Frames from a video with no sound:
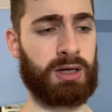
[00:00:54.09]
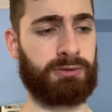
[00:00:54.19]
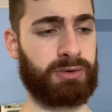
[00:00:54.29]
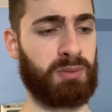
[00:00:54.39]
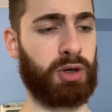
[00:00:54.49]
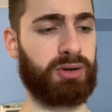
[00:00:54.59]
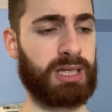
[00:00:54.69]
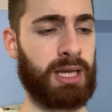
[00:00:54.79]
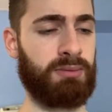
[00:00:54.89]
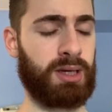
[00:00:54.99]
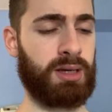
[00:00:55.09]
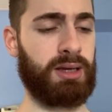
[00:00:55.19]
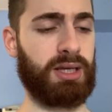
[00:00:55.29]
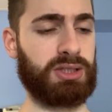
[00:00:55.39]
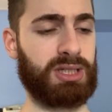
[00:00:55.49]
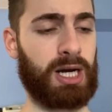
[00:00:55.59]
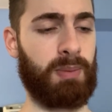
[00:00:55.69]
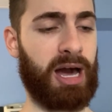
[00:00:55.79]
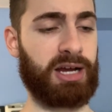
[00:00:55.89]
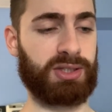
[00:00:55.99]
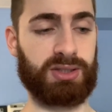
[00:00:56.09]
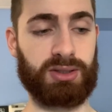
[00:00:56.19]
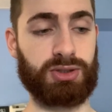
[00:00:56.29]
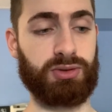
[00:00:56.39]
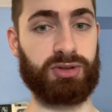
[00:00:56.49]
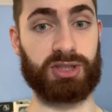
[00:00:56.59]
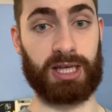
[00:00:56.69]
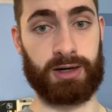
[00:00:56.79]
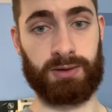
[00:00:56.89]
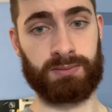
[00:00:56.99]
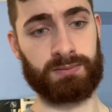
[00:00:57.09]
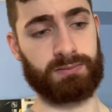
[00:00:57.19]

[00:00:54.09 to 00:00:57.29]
from Notre Dame is Jarrett Patterson, the junior center.